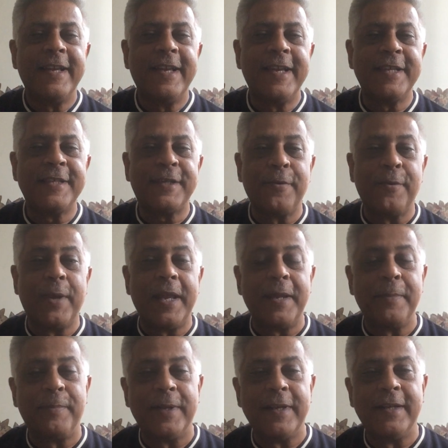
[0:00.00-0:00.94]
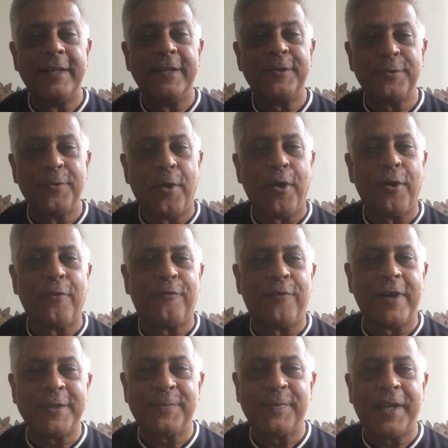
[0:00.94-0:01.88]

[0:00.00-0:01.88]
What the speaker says: is available to all of us.